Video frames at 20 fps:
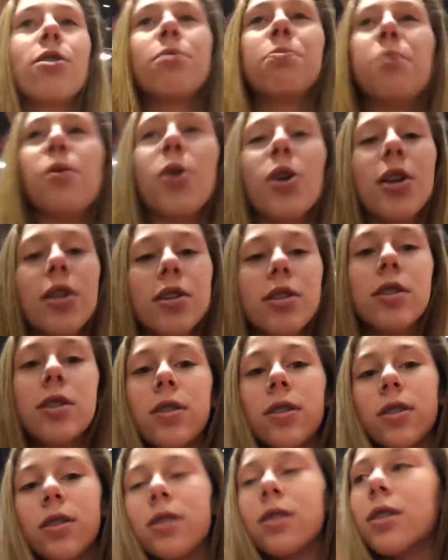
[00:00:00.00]
sport.
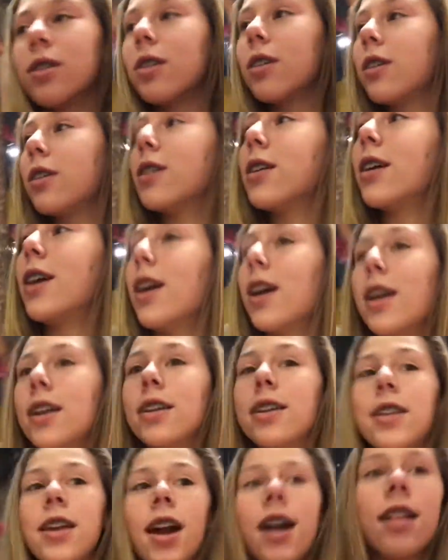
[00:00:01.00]

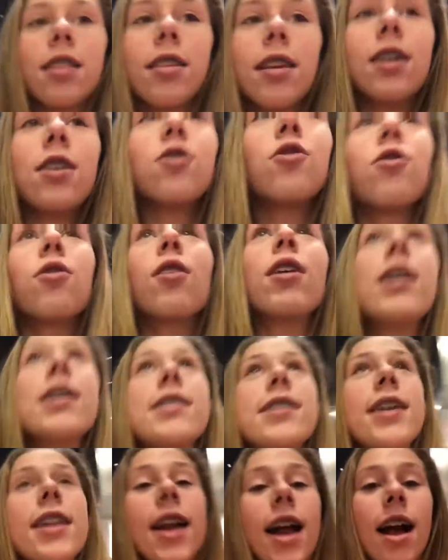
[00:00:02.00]
And yeah, it's like
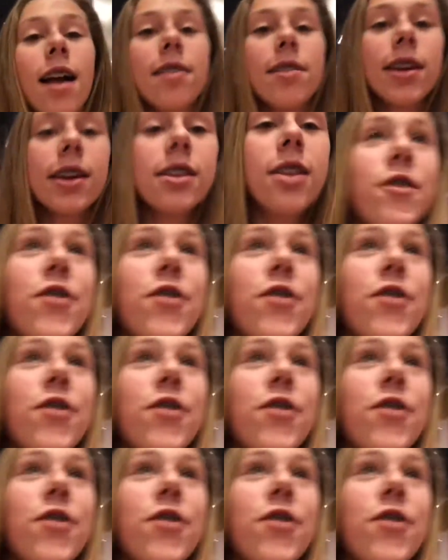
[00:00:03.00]
crazy. And it has like